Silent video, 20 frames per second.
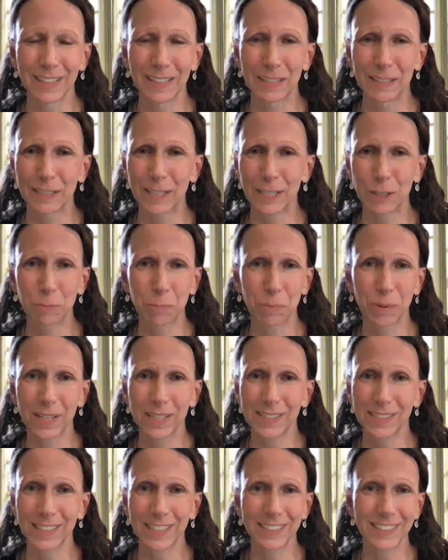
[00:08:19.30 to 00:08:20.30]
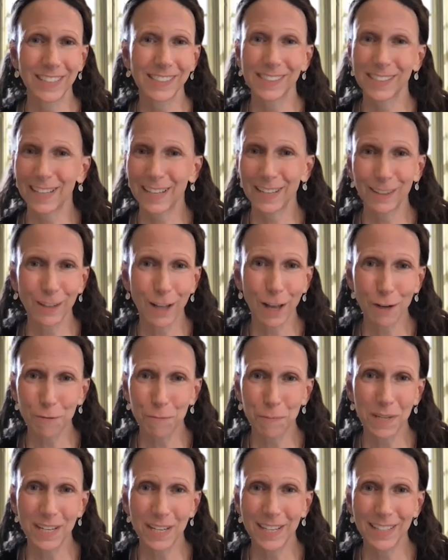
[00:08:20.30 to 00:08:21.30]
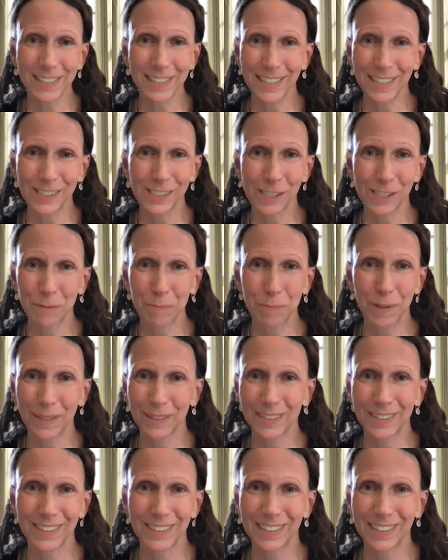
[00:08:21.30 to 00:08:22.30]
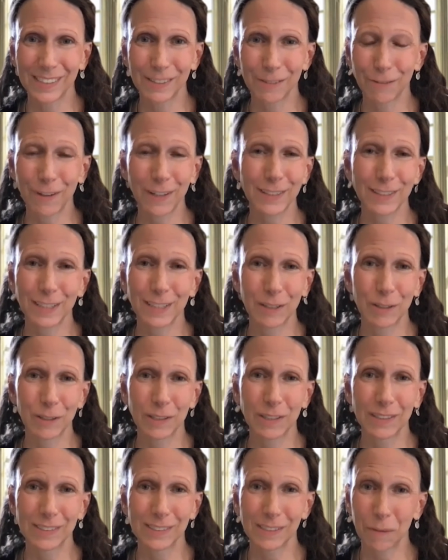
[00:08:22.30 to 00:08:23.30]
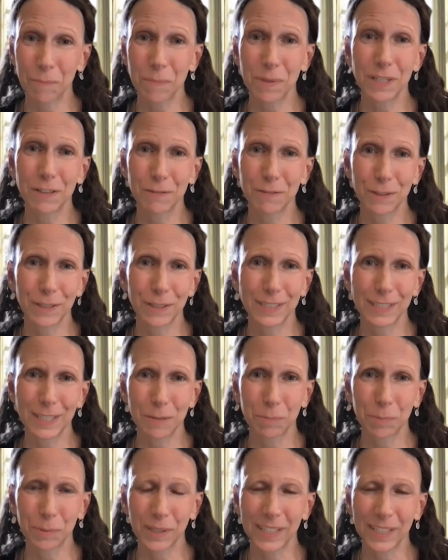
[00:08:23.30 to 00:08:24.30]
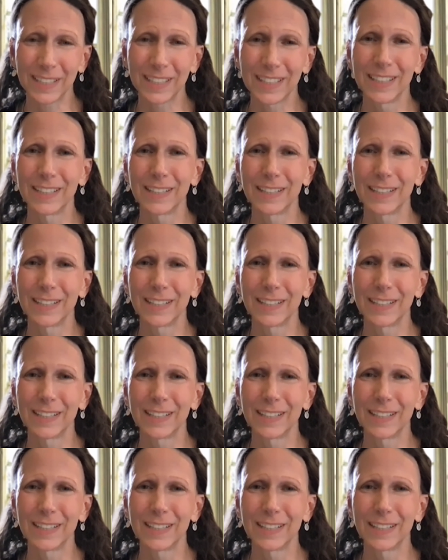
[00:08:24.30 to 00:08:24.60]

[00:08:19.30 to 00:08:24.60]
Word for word: takes place and it doesn't get a lot of media attention, but it's affecting somebody very deeply.